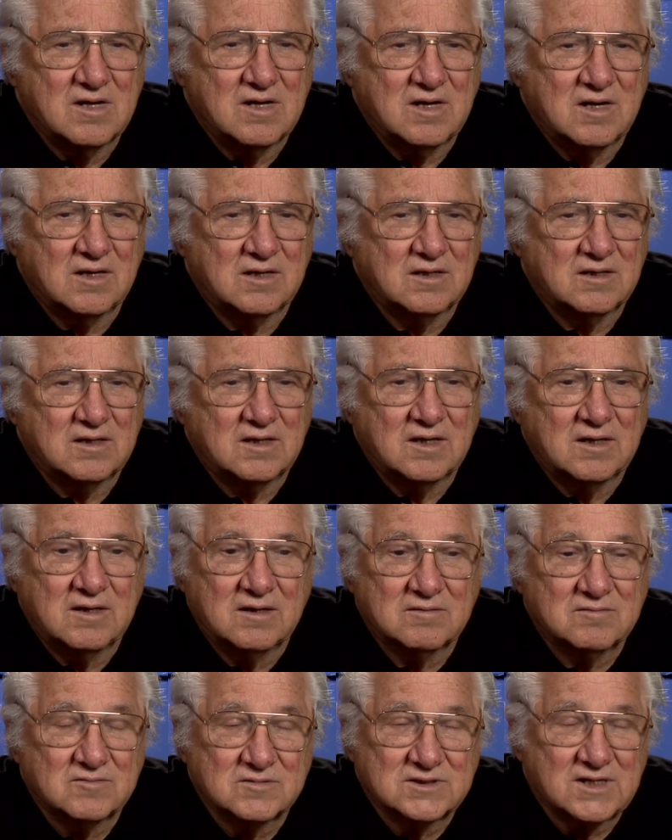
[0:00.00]
And
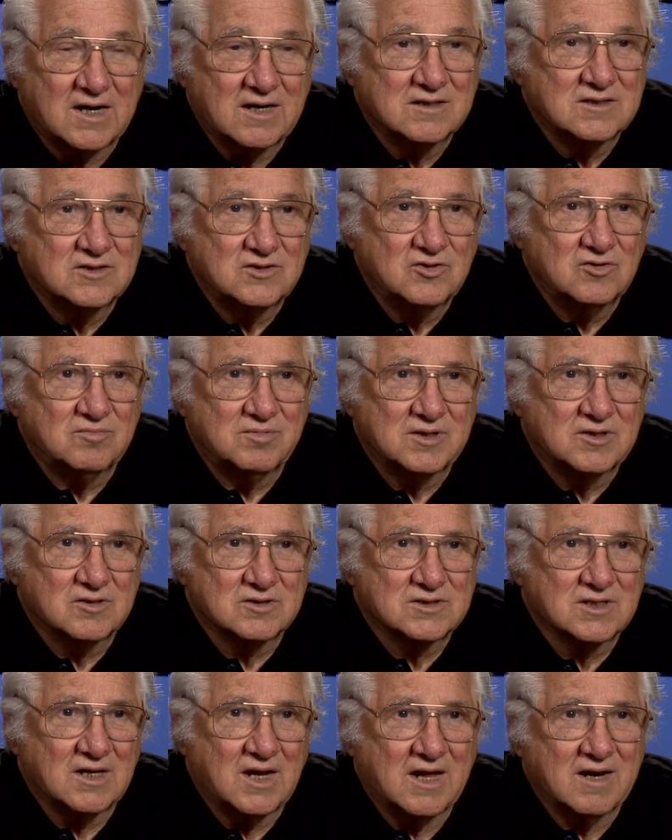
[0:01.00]
it was hard to do
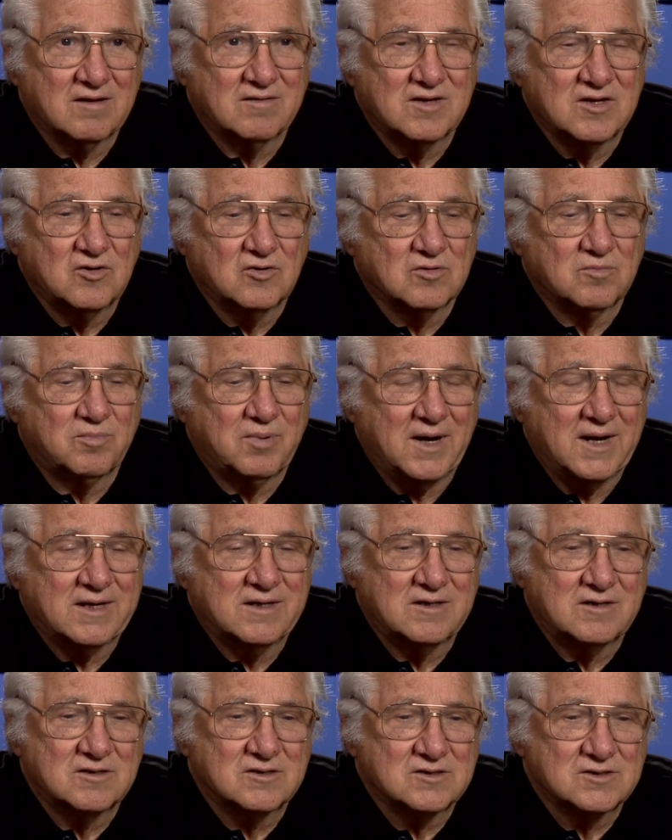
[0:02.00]
because a lot of the old
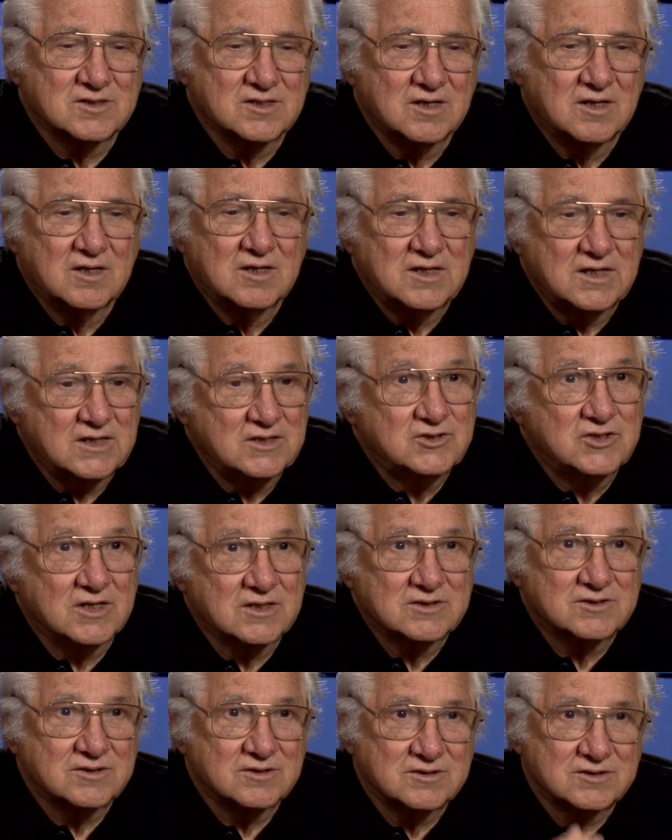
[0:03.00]
pioneers, E.
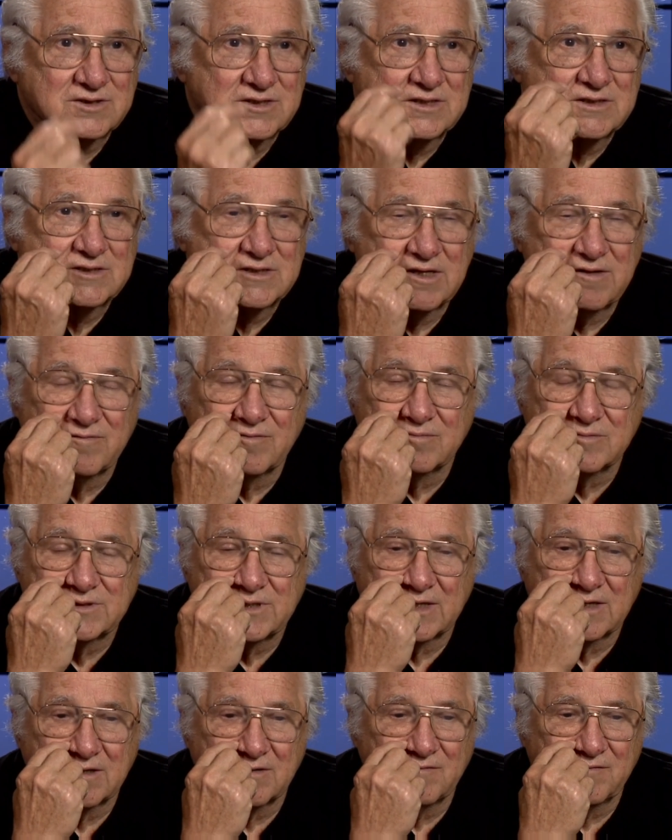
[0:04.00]
John Sirasinski from
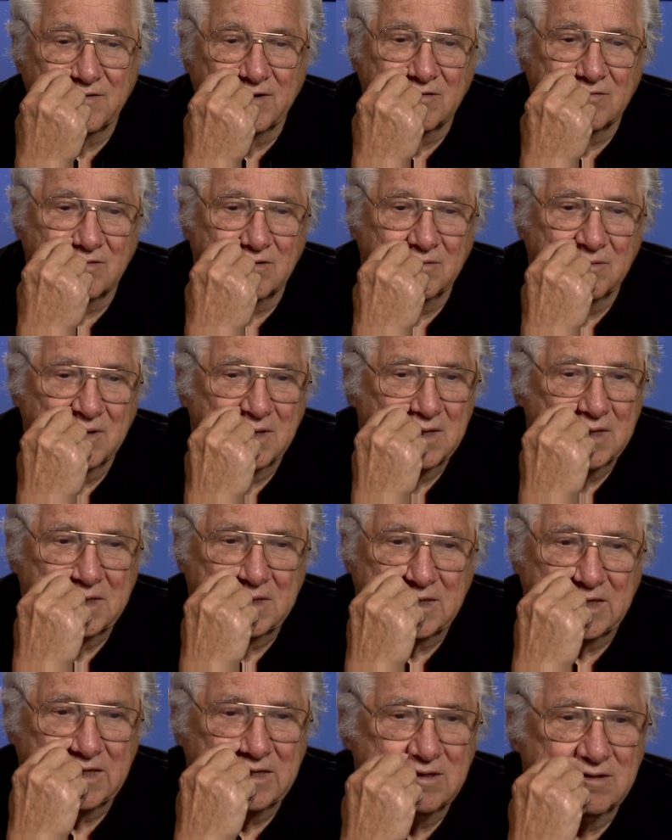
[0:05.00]
Second Federal,
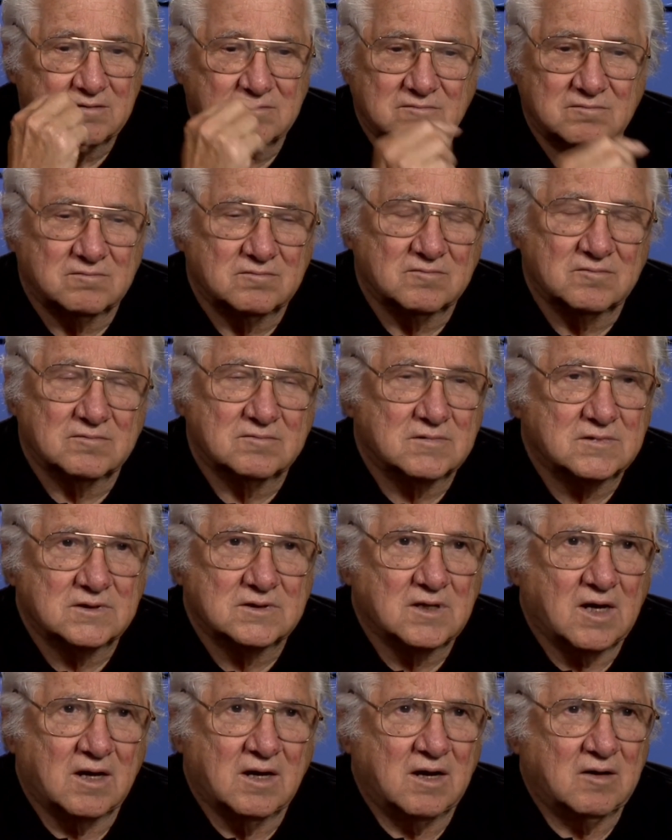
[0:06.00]

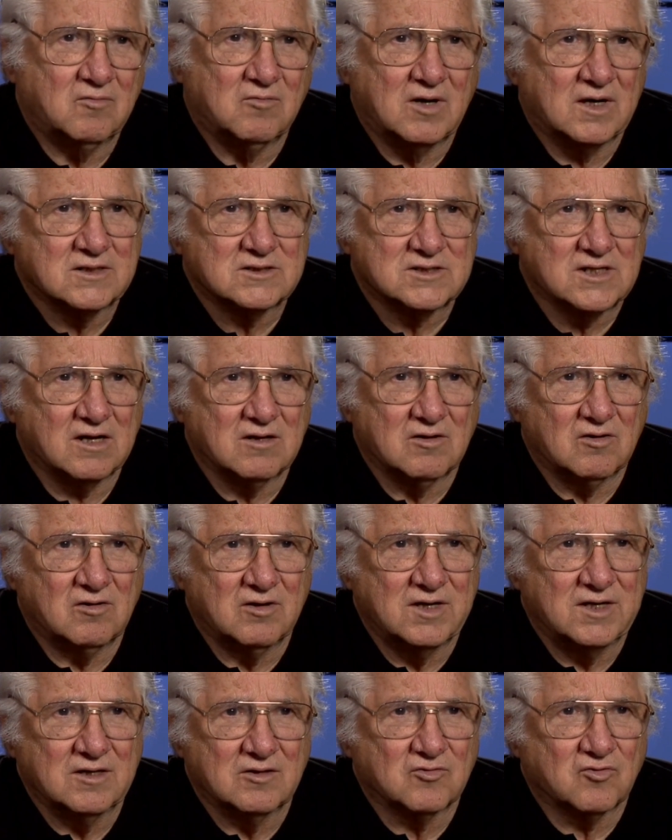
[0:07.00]
I want South
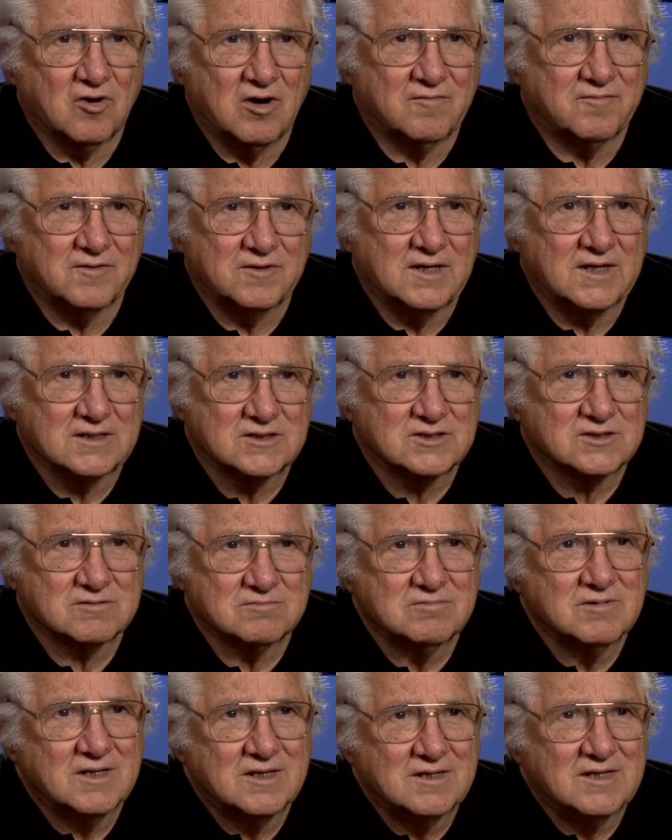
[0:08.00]
Lawndale Crawford, that's
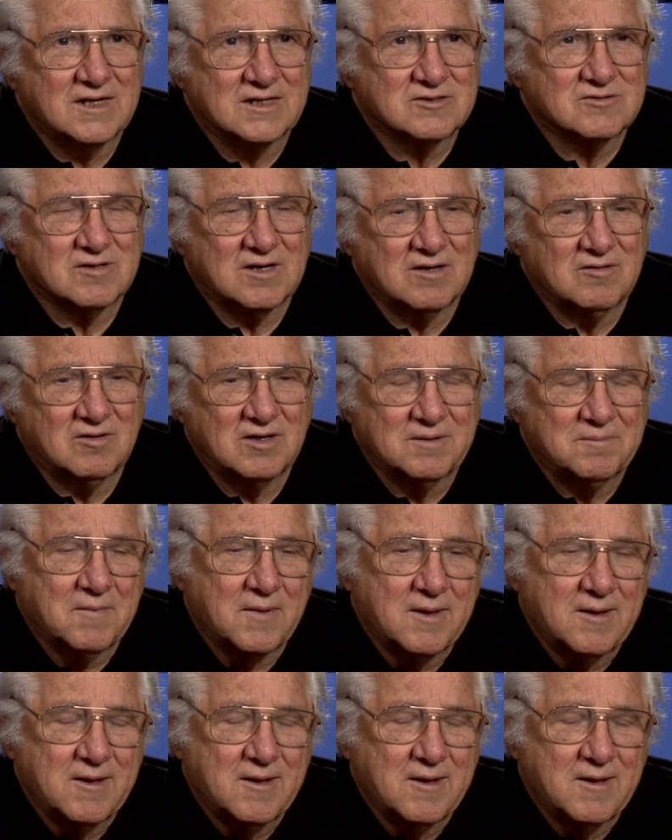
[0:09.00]
what I want.